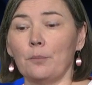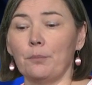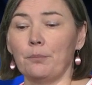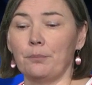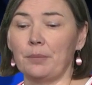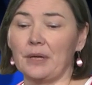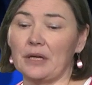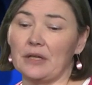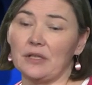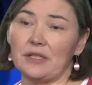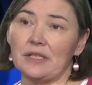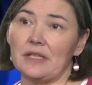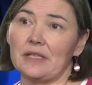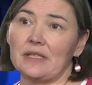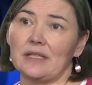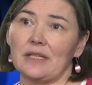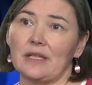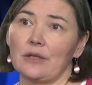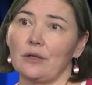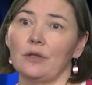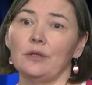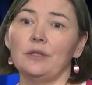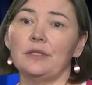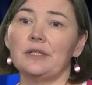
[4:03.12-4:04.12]
Because it's
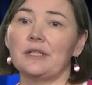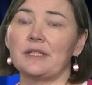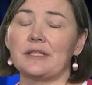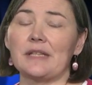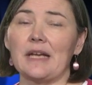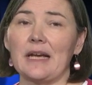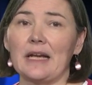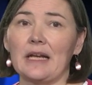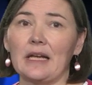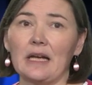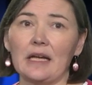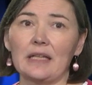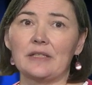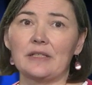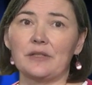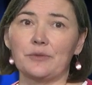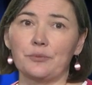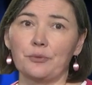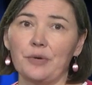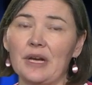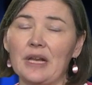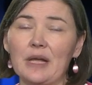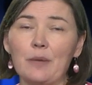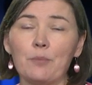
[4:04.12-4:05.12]
good to say it's
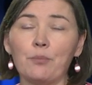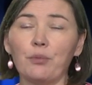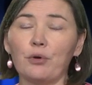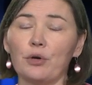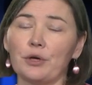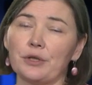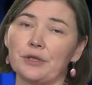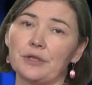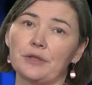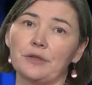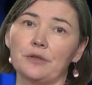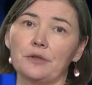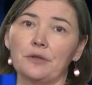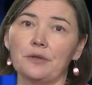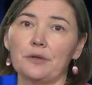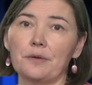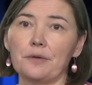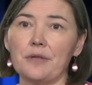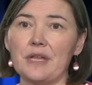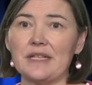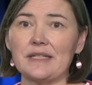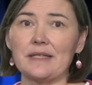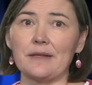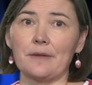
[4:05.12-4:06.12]
really important to do
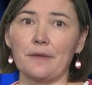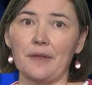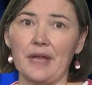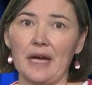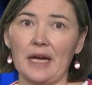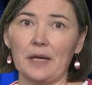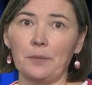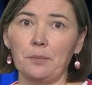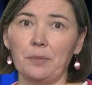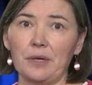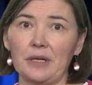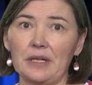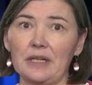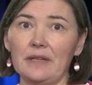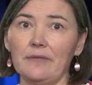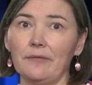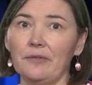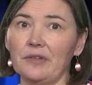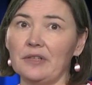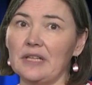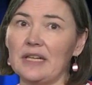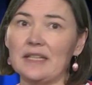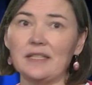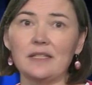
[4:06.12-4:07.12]
this and that, but if
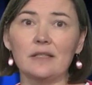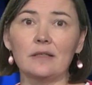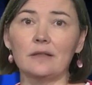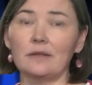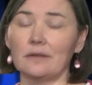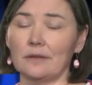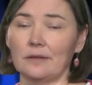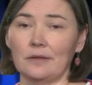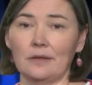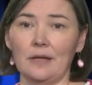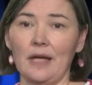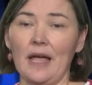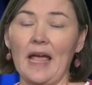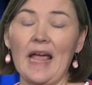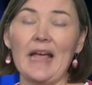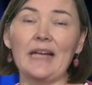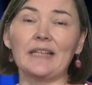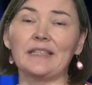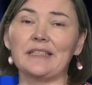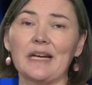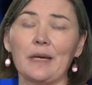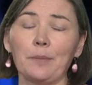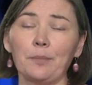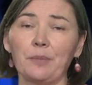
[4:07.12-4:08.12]
it doesn't
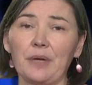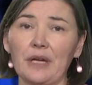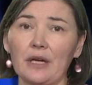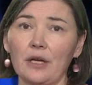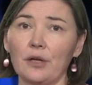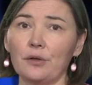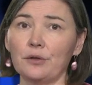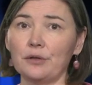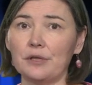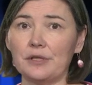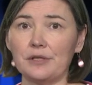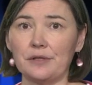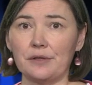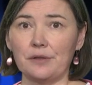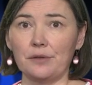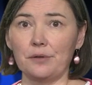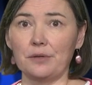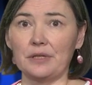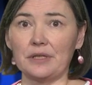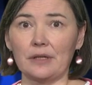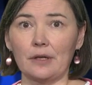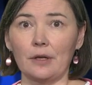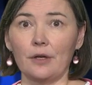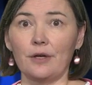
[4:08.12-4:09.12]
end up in good
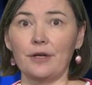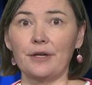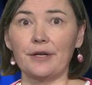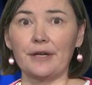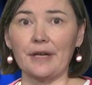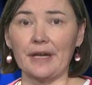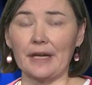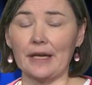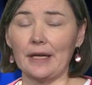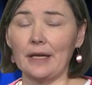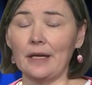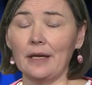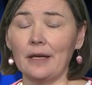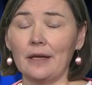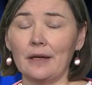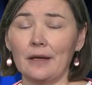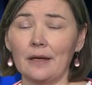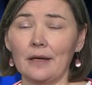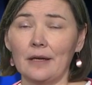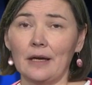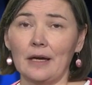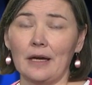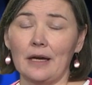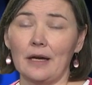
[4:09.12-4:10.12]
student learning,
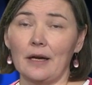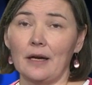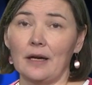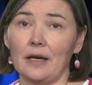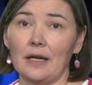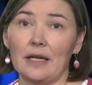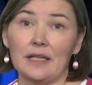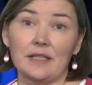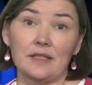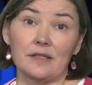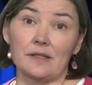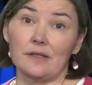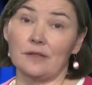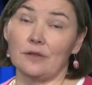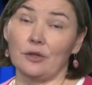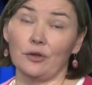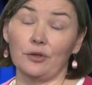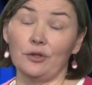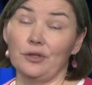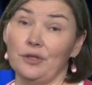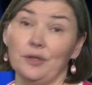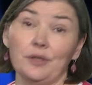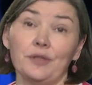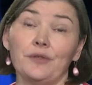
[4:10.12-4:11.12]
it's not
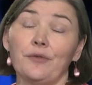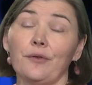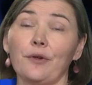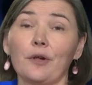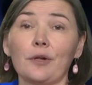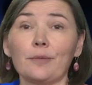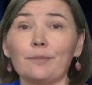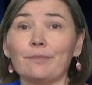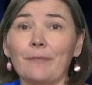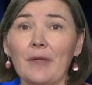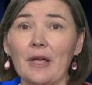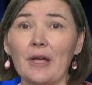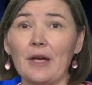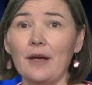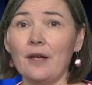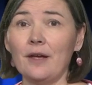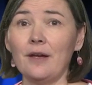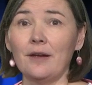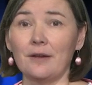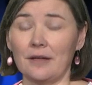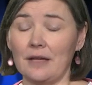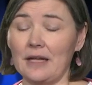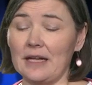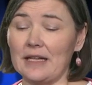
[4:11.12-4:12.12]
useful
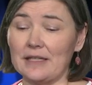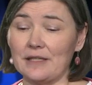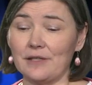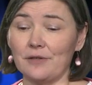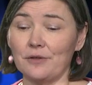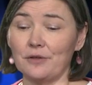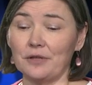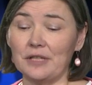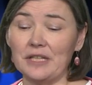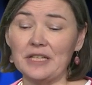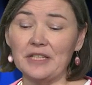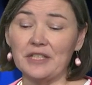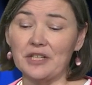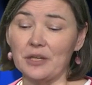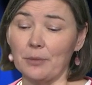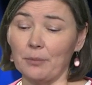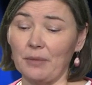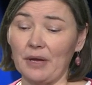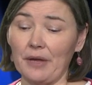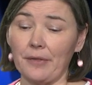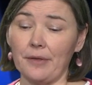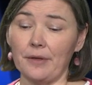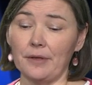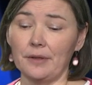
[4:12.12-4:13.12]
as a teaching
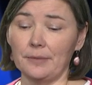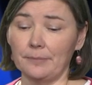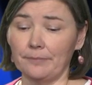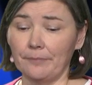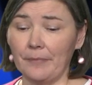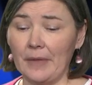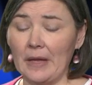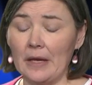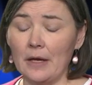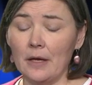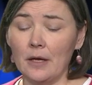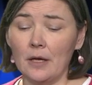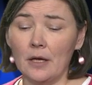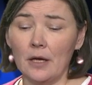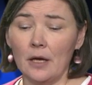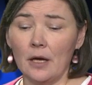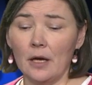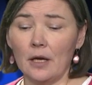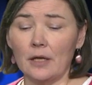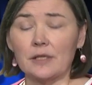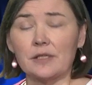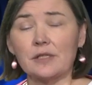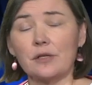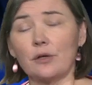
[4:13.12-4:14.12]
method.
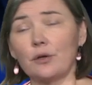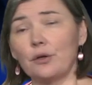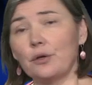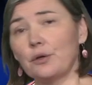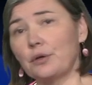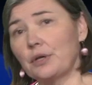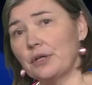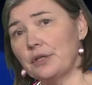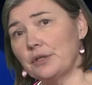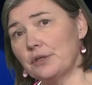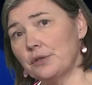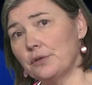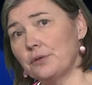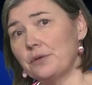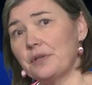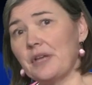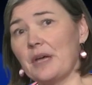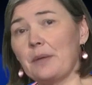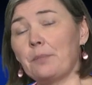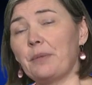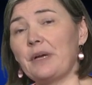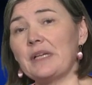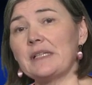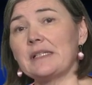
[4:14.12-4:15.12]
So you can do
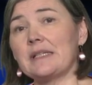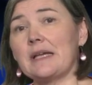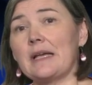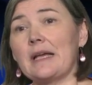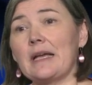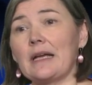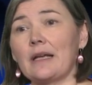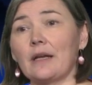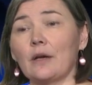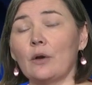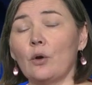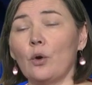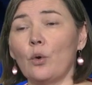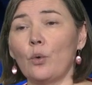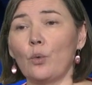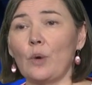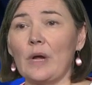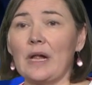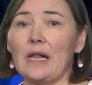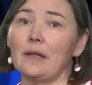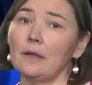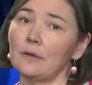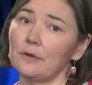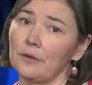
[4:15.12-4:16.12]
that by saying,
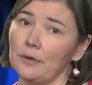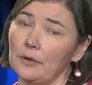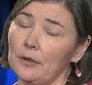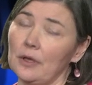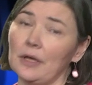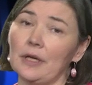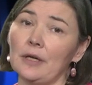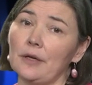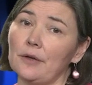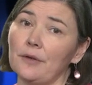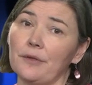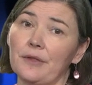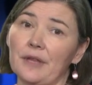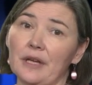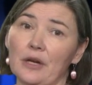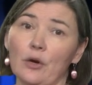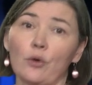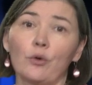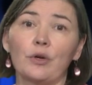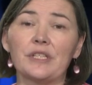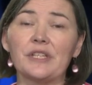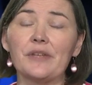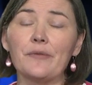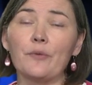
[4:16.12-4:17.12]
well, the
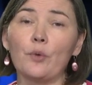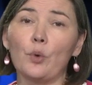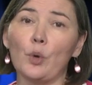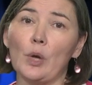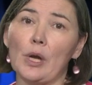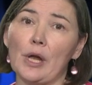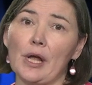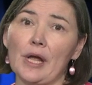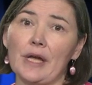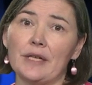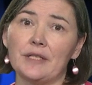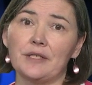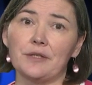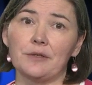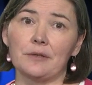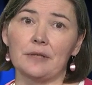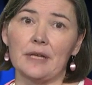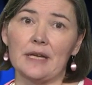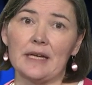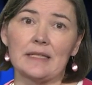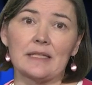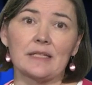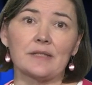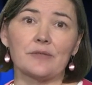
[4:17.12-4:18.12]
course evaluation
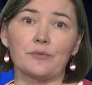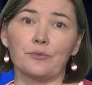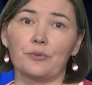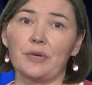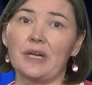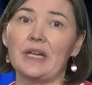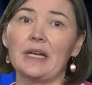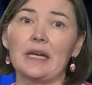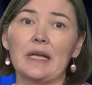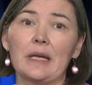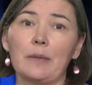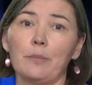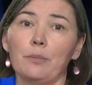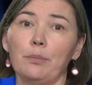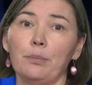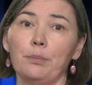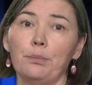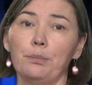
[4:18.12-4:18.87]
has really